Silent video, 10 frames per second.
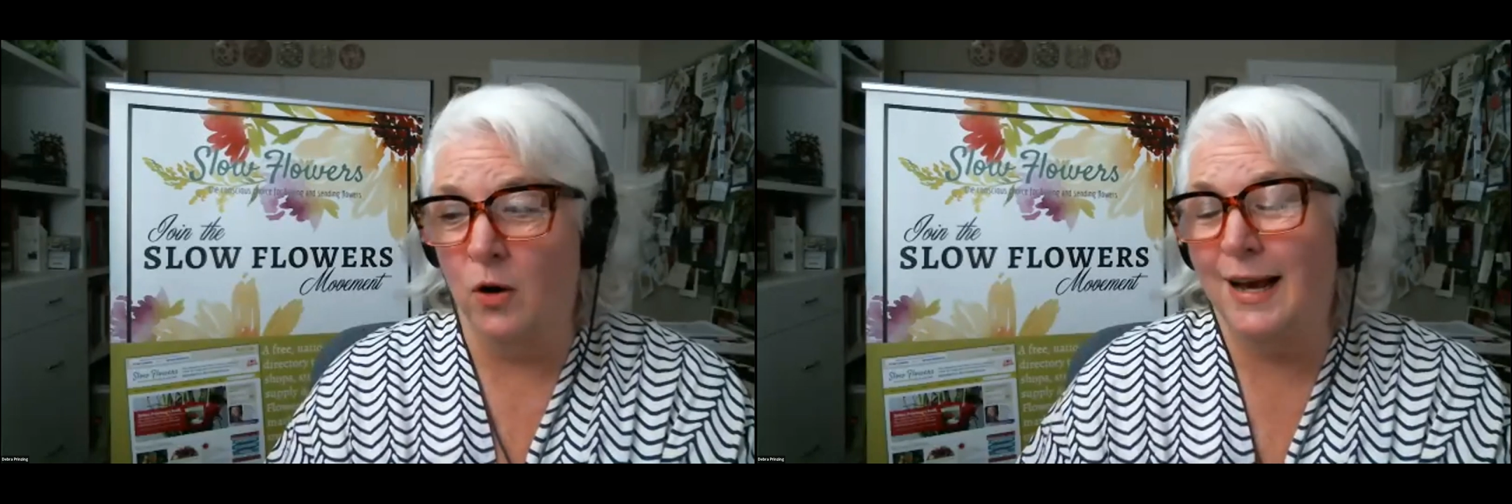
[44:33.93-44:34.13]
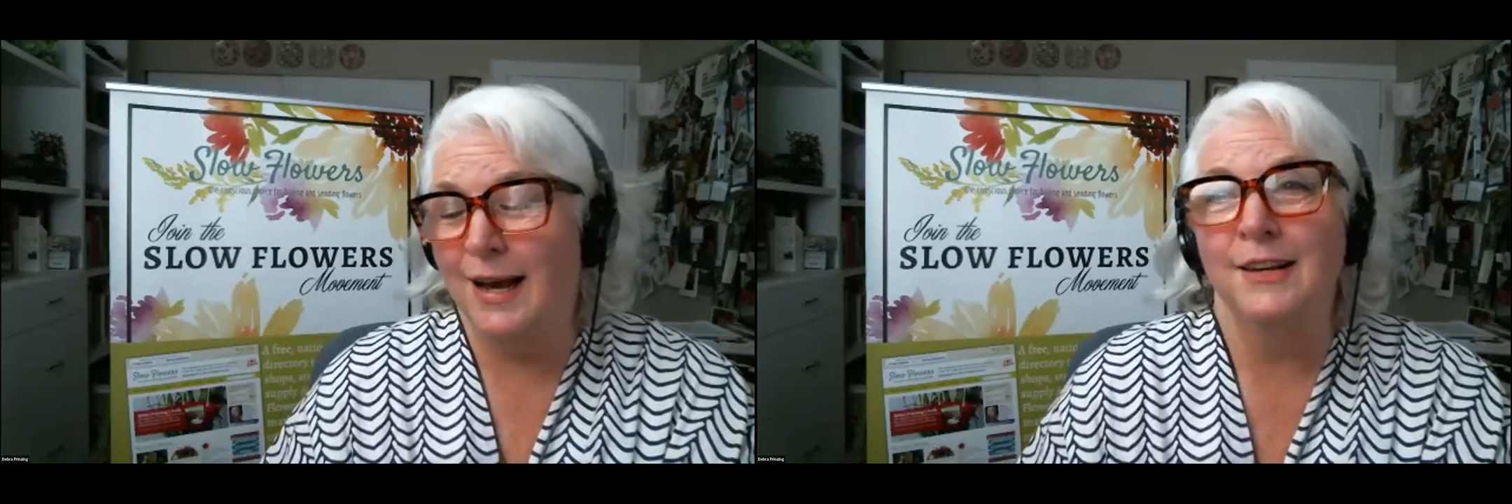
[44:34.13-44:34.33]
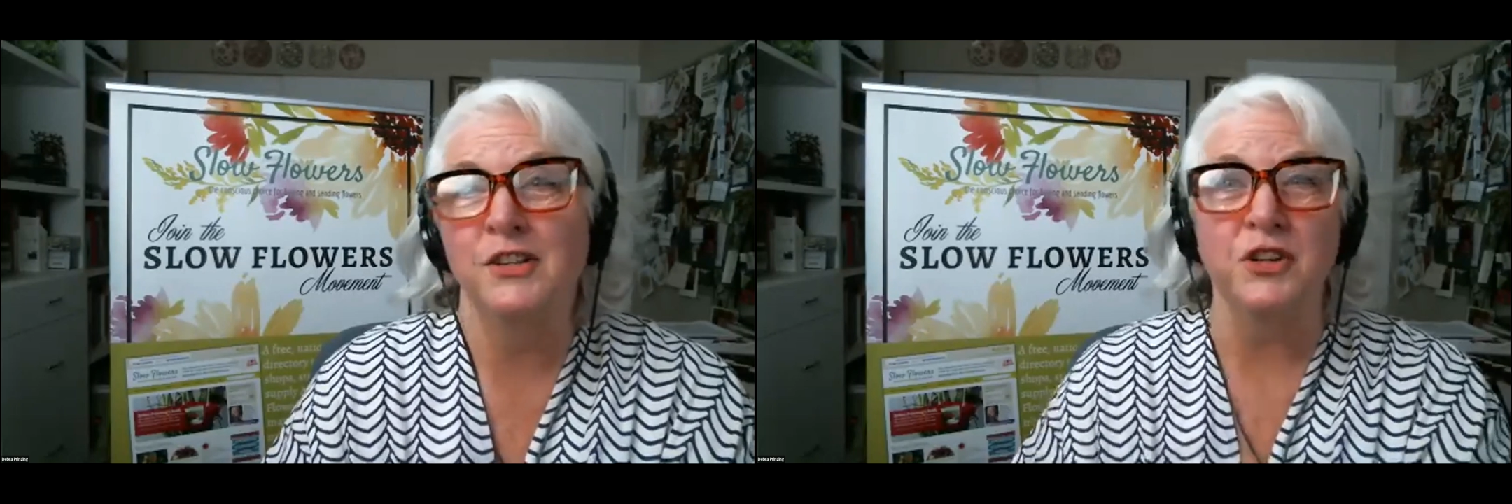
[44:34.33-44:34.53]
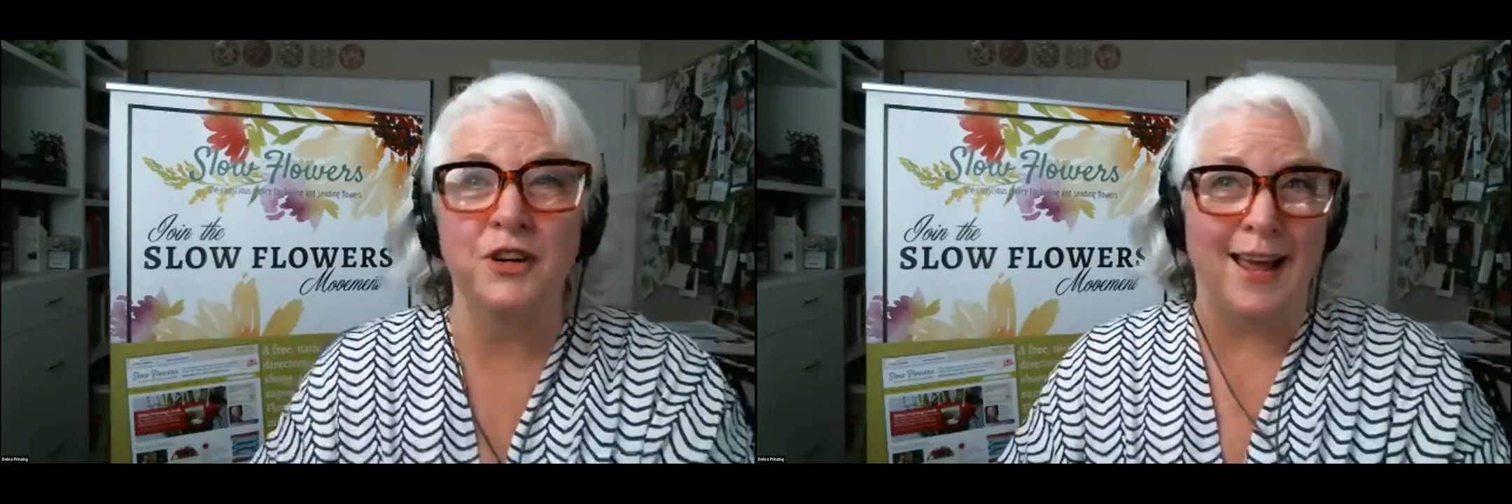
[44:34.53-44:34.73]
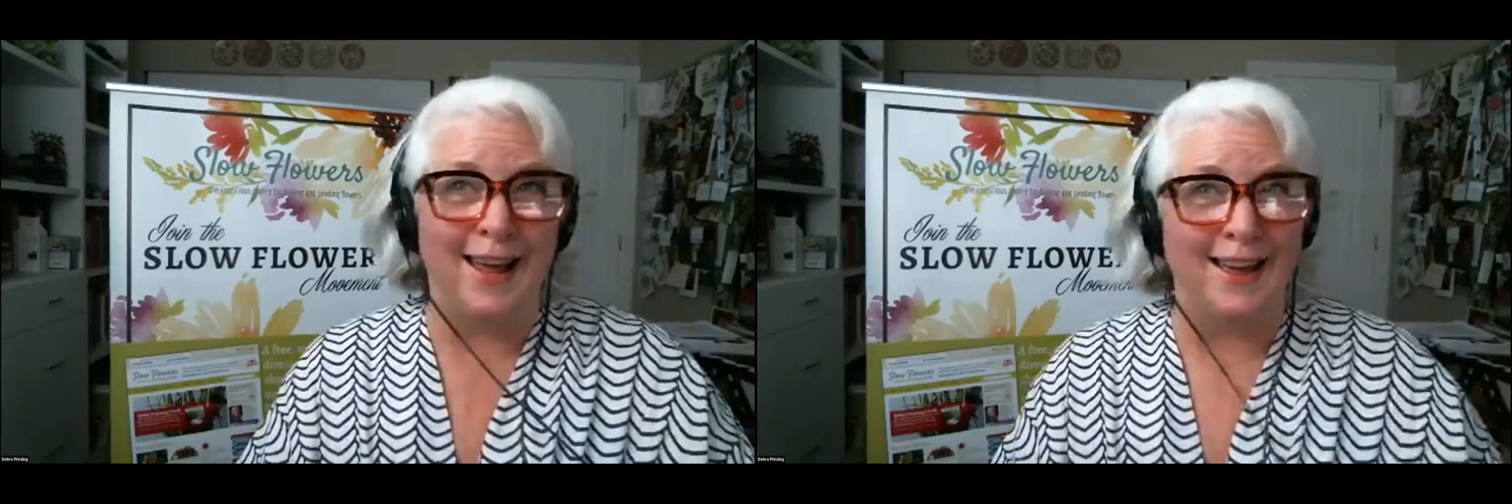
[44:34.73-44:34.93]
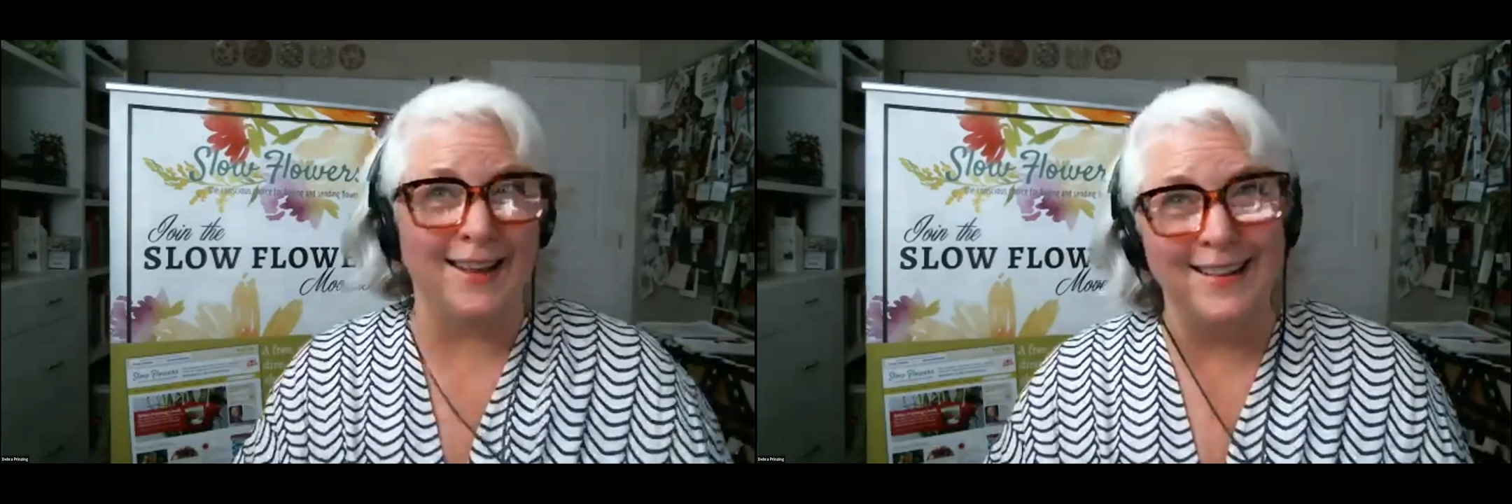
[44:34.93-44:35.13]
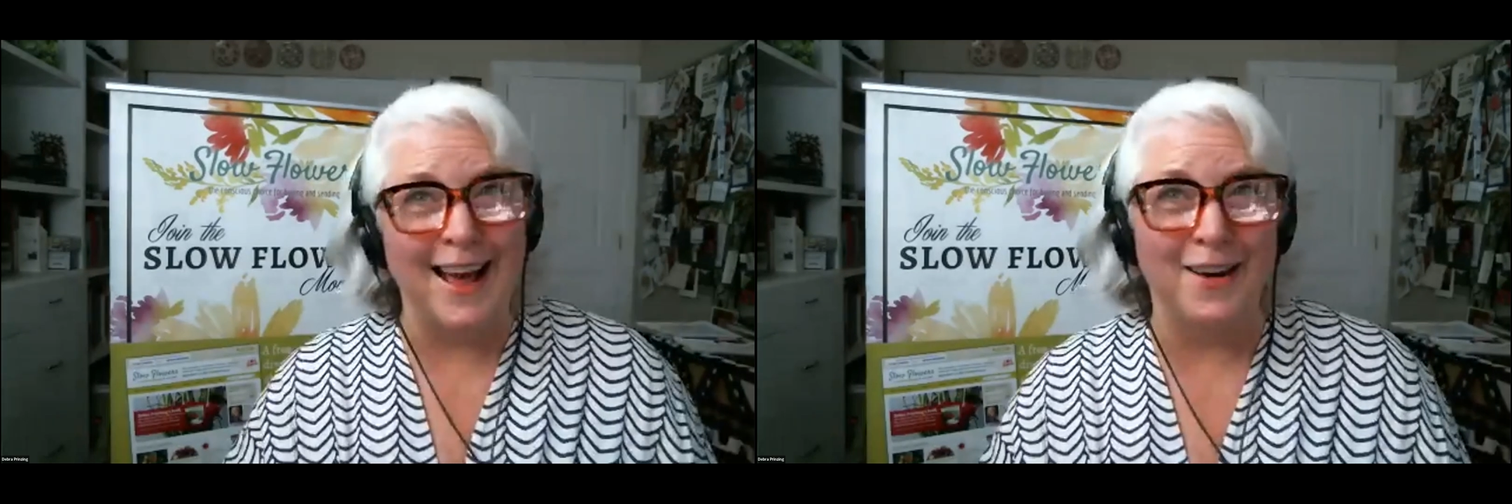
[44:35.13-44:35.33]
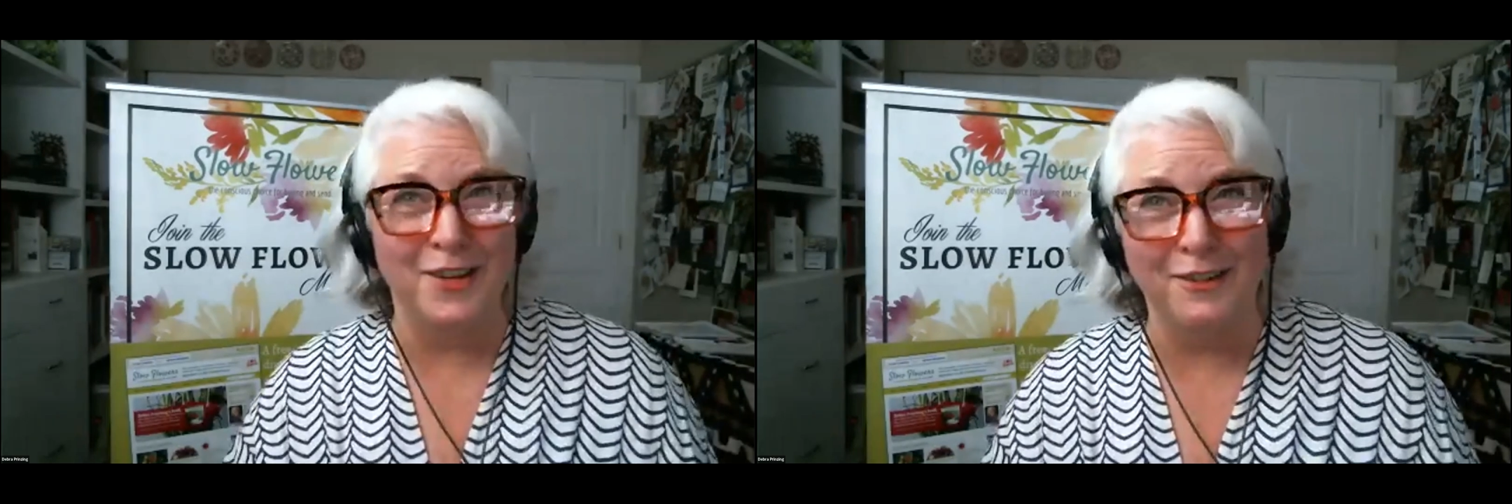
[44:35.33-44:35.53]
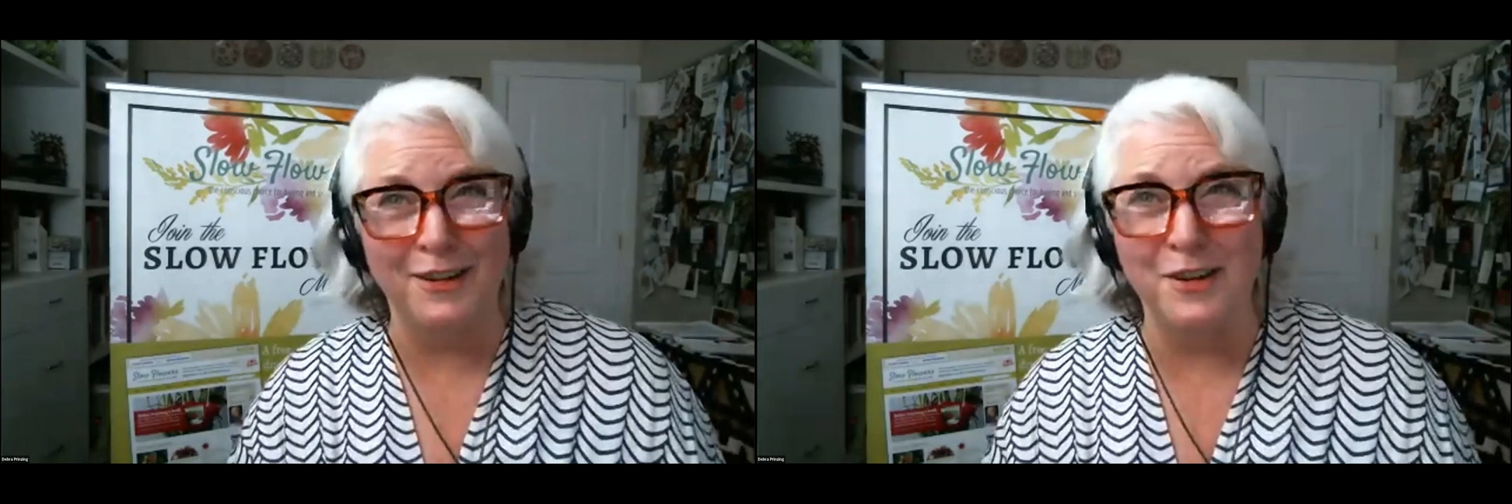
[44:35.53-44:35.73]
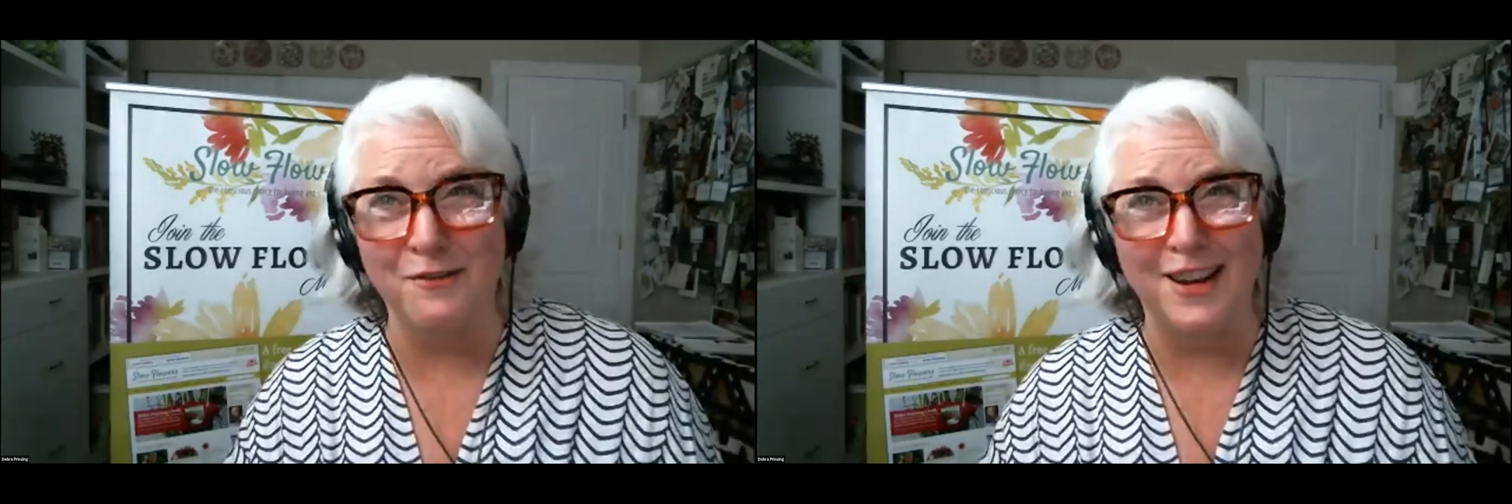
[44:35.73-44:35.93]
cut yesterday and now they're
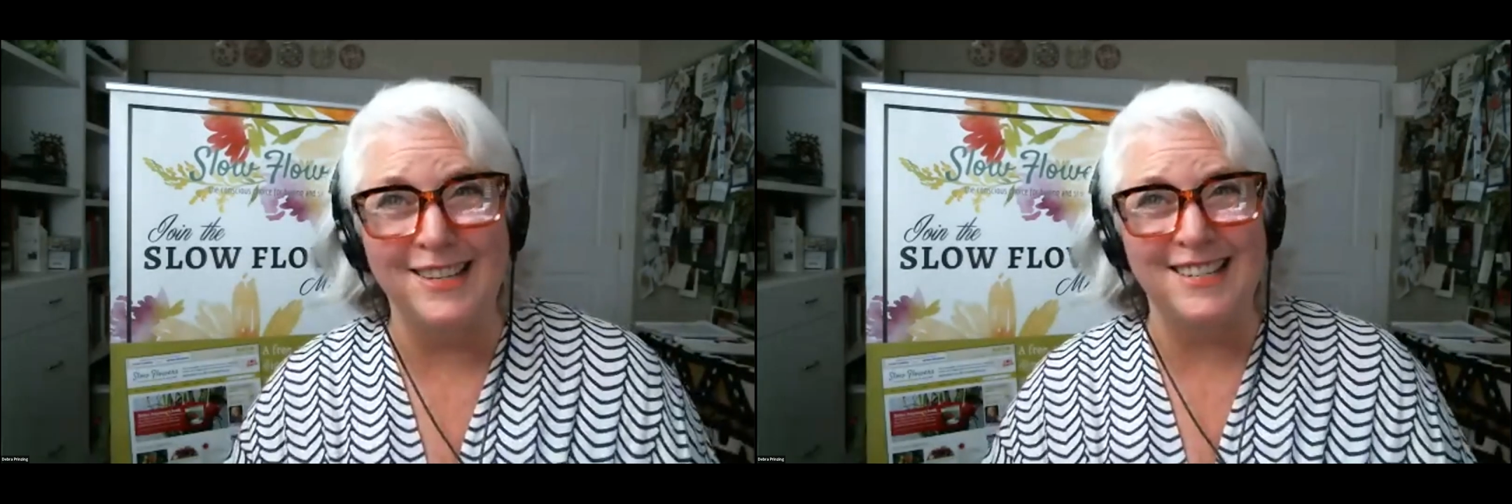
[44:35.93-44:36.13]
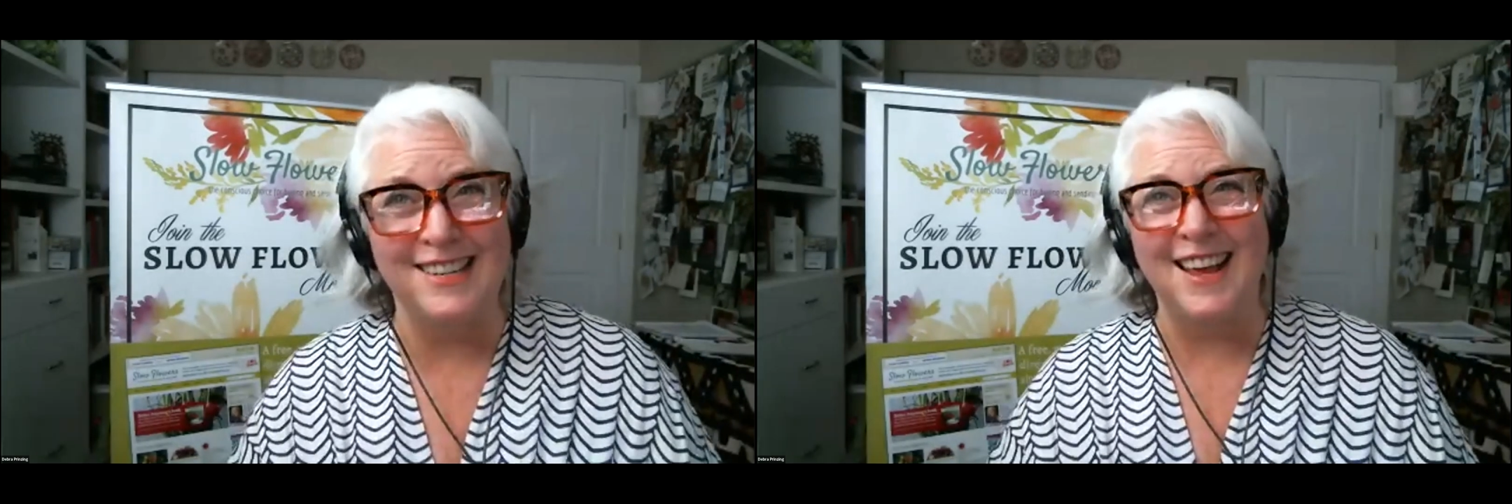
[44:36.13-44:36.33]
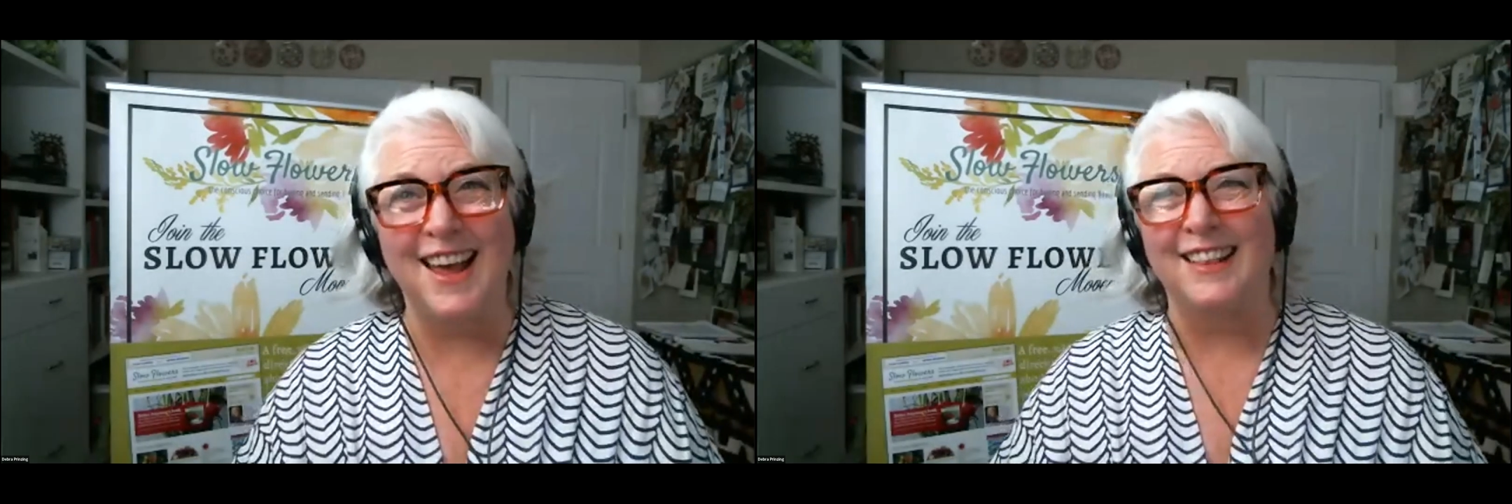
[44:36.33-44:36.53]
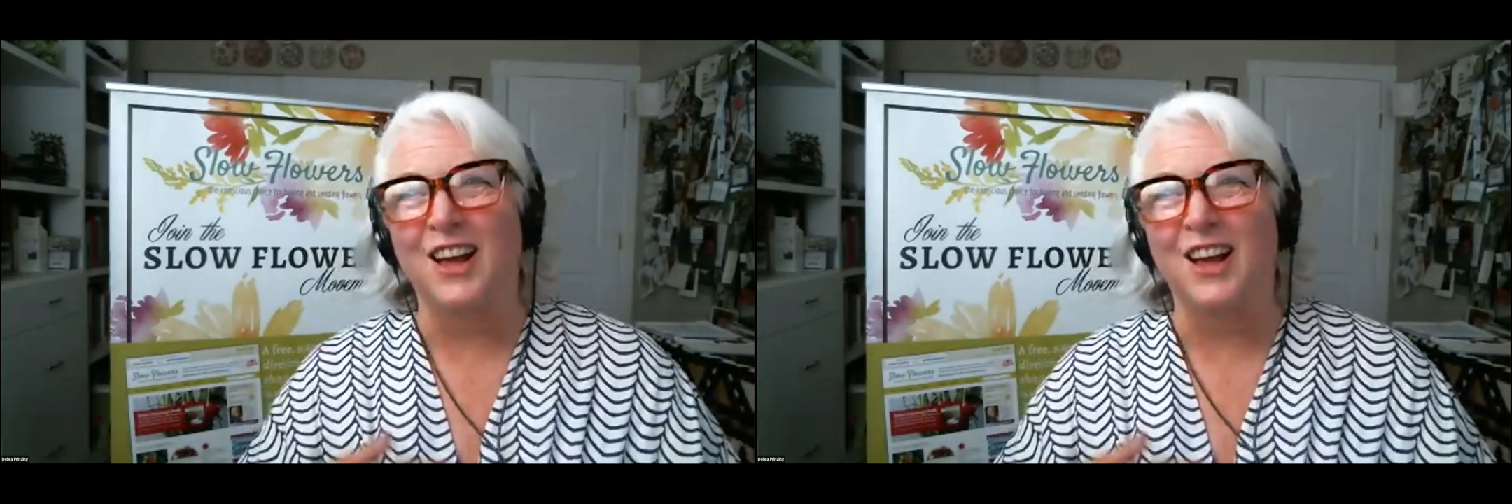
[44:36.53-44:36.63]
in your vase today.